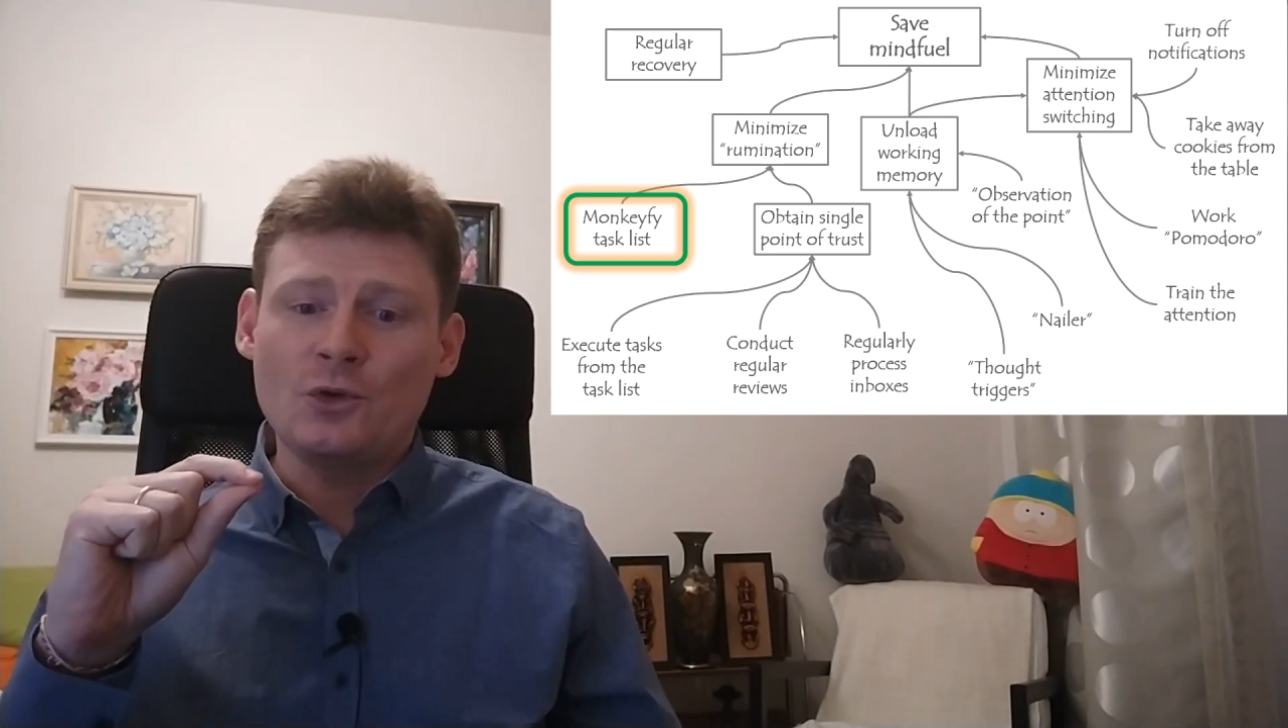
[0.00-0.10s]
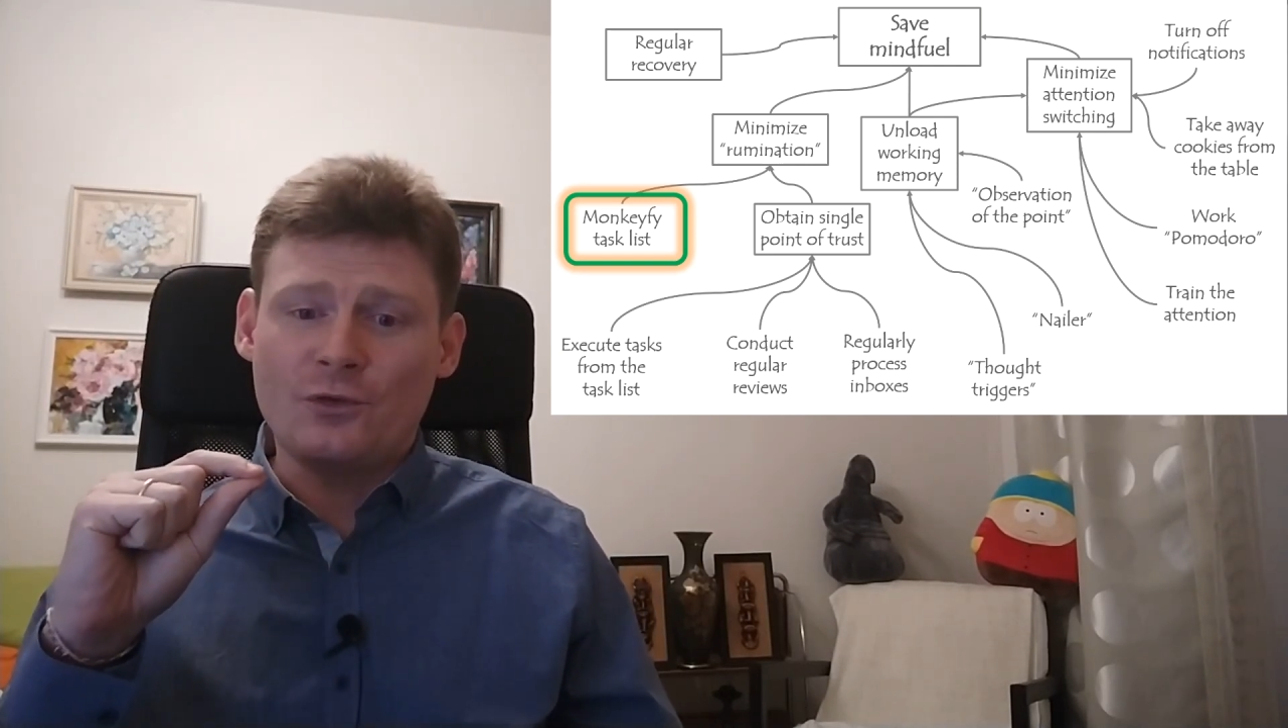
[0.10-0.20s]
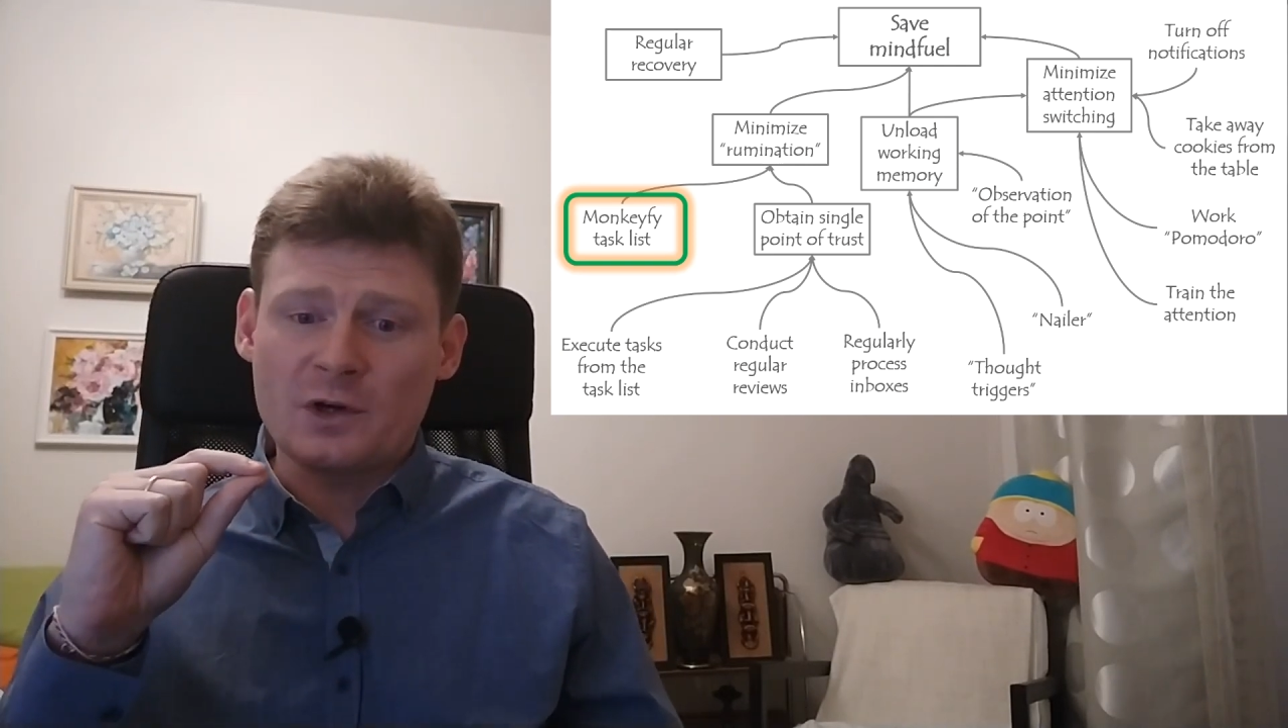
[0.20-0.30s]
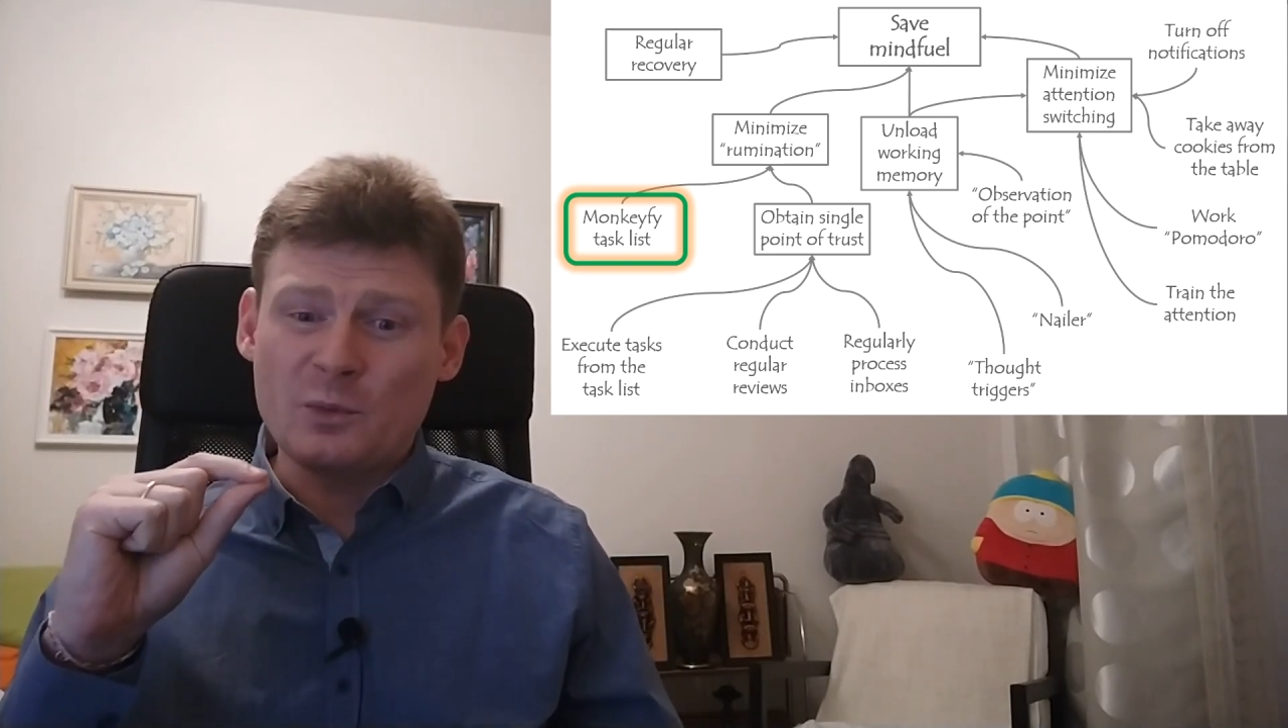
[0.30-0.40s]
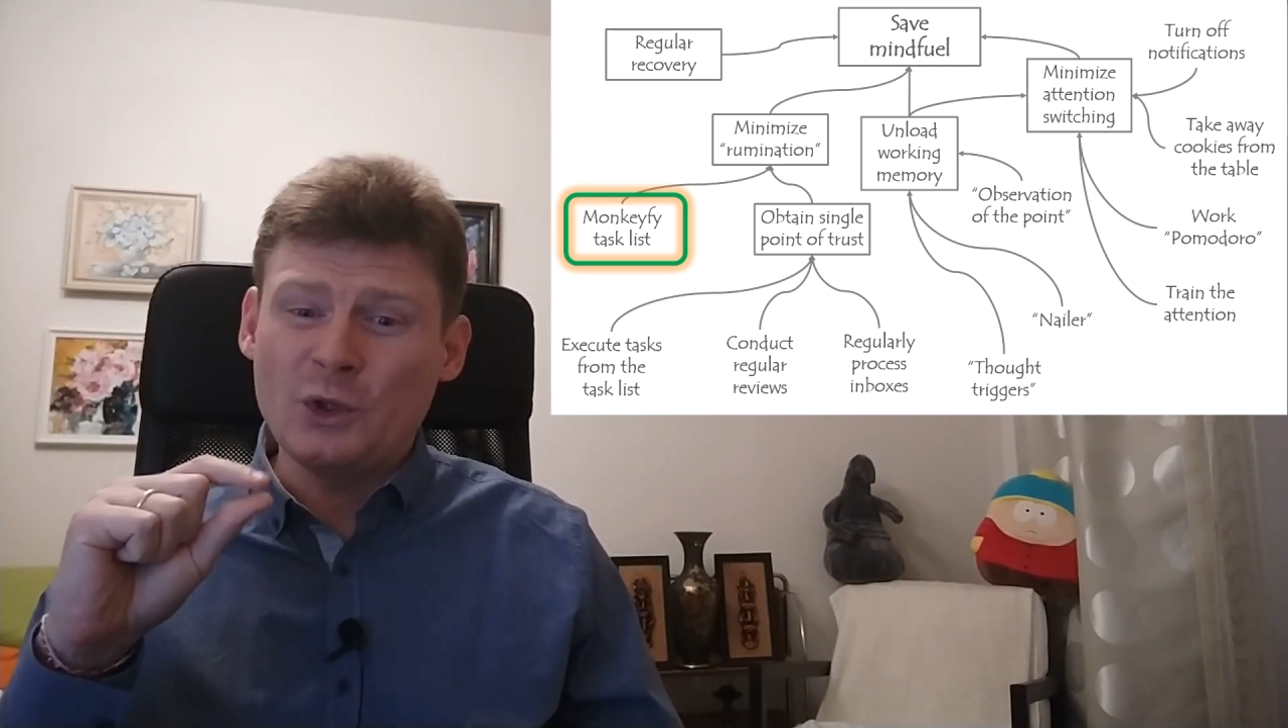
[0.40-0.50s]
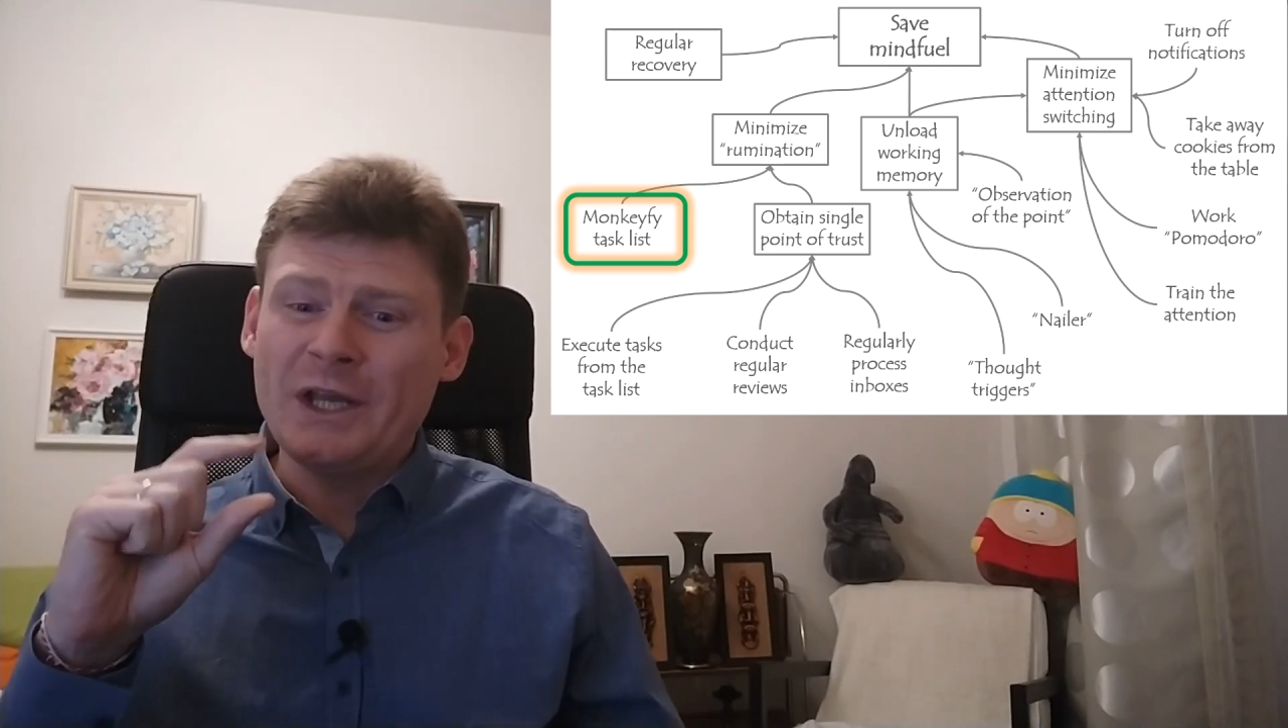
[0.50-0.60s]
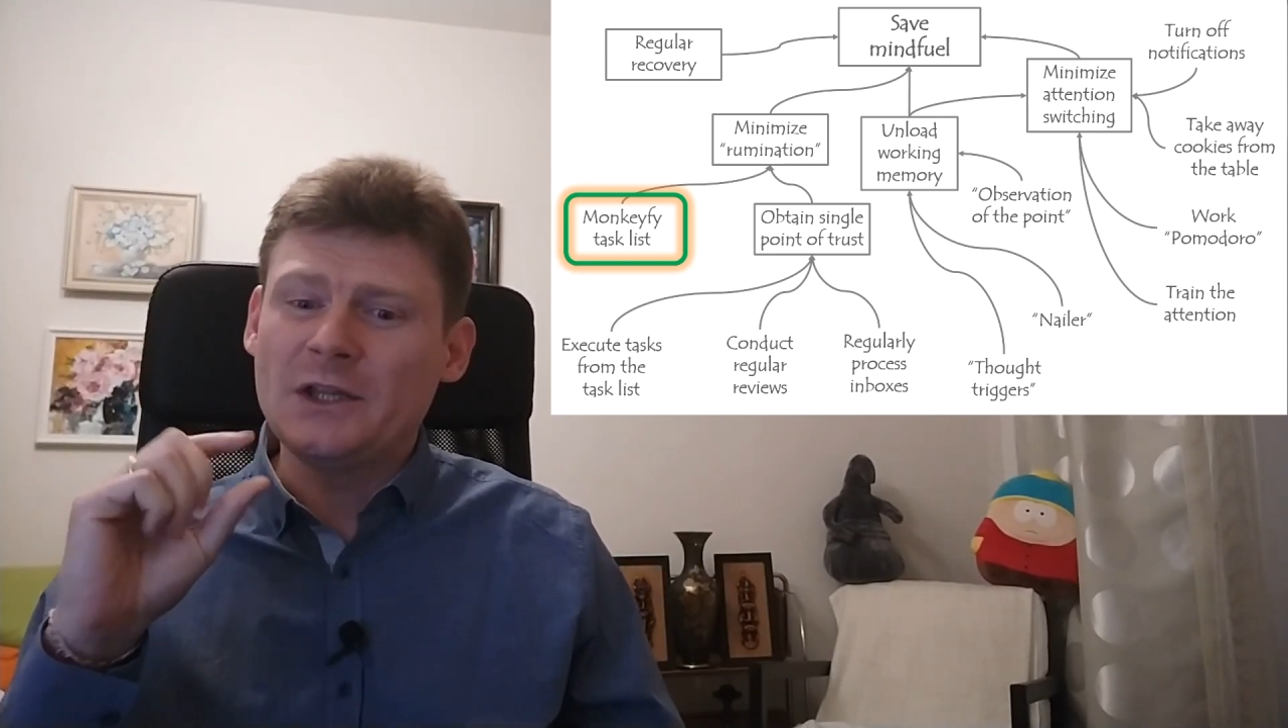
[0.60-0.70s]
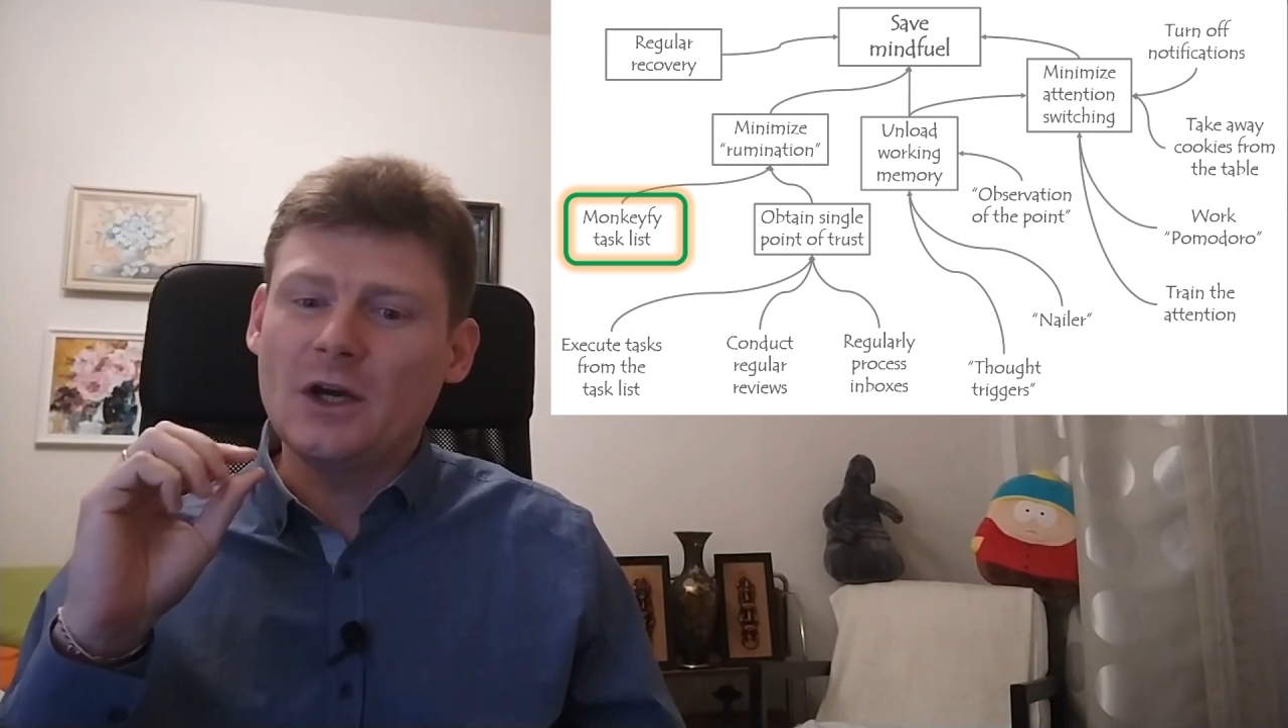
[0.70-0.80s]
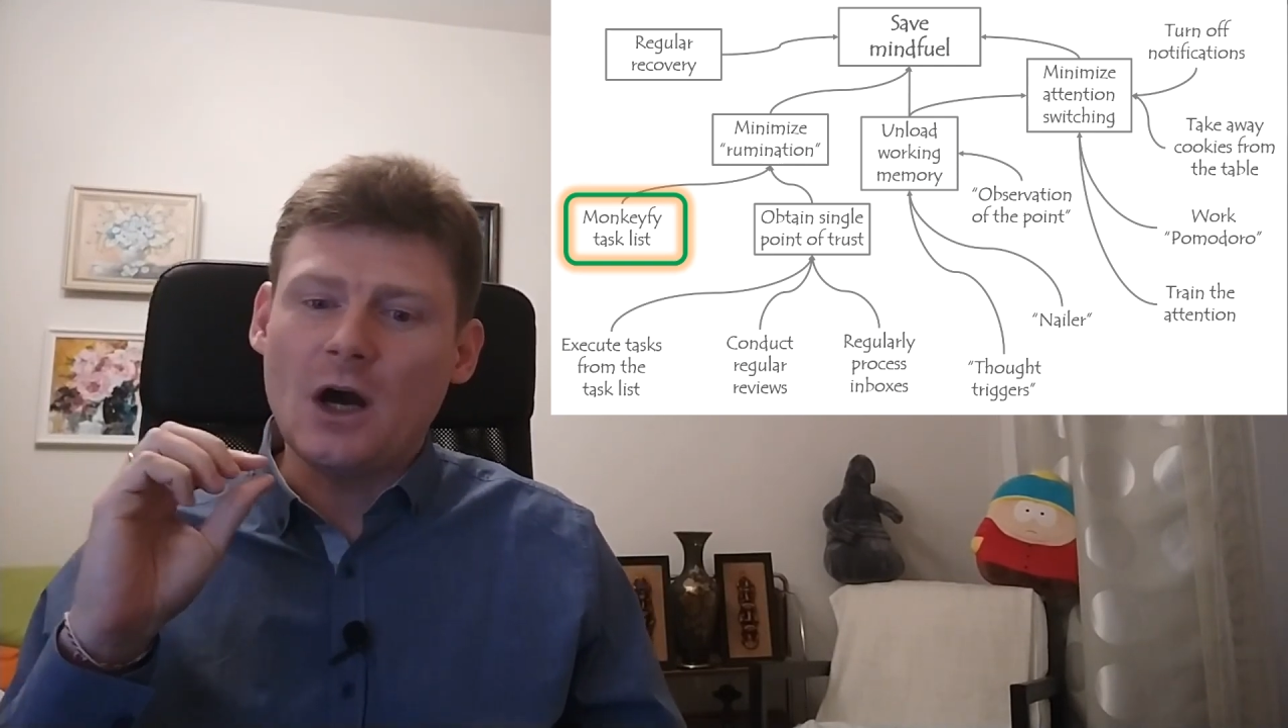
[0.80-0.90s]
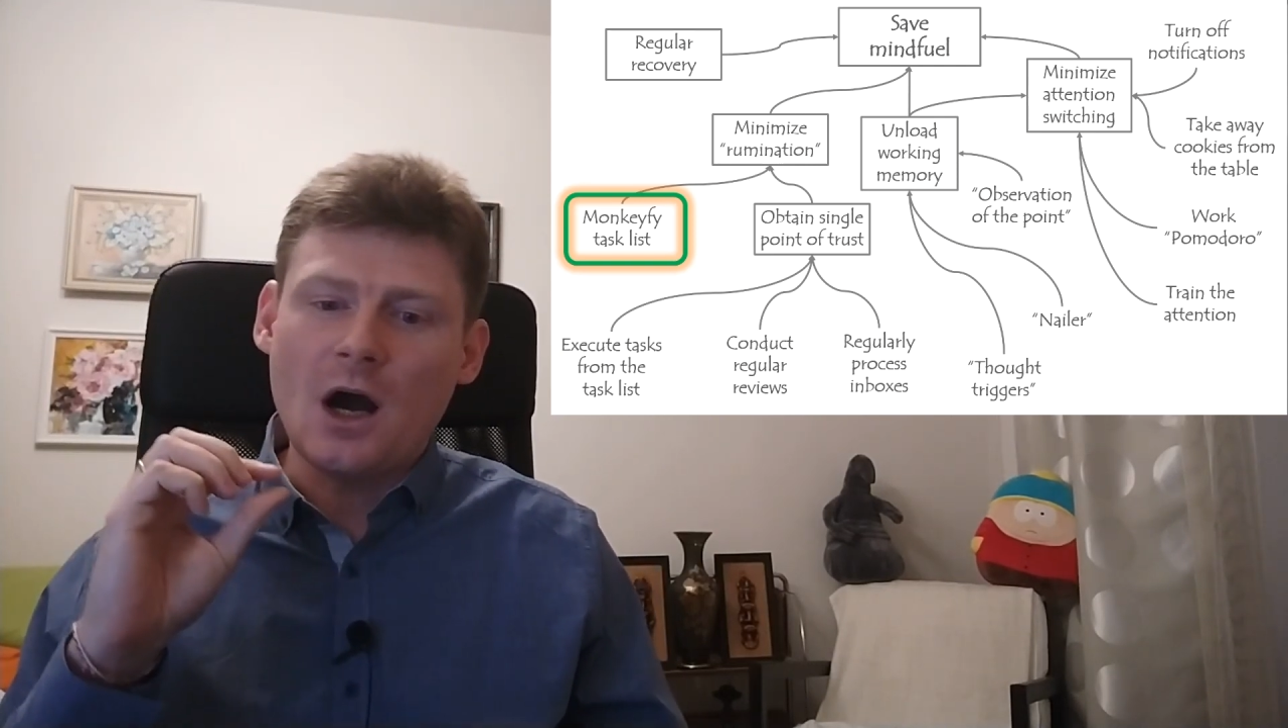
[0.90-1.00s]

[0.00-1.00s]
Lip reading: to formulate